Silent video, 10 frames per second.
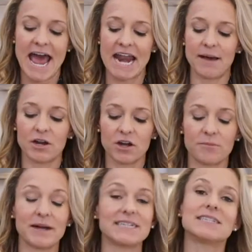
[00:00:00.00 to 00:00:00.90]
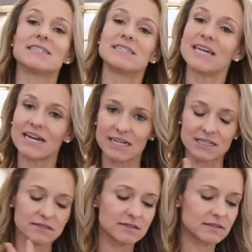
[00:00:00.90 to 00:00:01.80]
and I'm gonna go to my
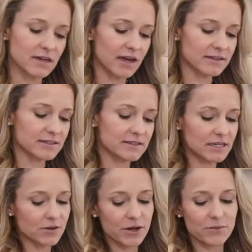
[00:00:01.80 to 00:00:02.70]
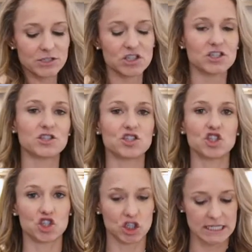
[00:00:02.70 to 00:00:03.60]
second stylist secret, which
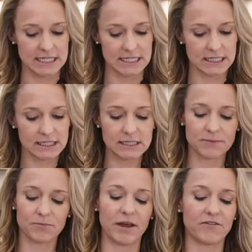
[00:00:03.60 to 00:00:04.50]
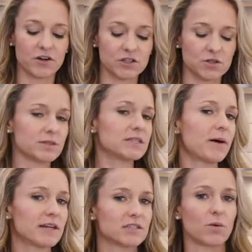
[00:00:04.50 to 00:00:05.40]
is cheese. My first was the
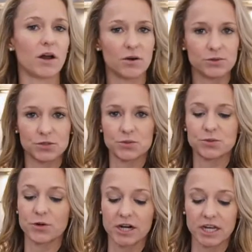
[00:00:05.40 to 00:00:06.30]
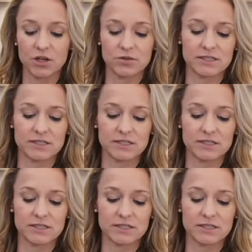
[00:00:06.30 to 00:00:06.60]
pasta water, which we're gonna use